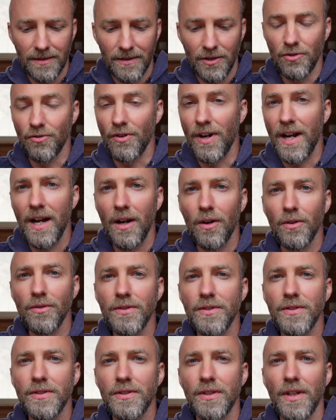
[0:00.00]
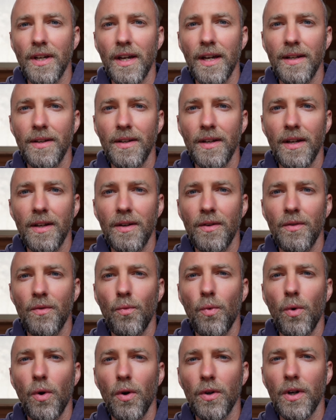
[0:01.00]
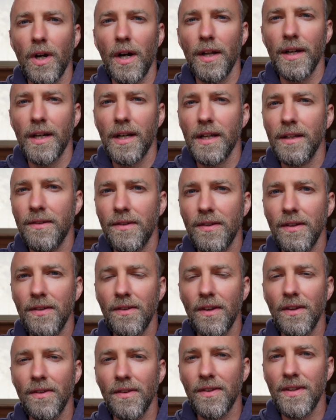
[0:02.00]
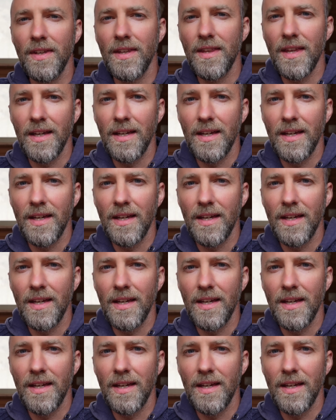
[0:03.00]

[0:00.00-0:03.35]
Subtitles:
ground and what kind of consistency they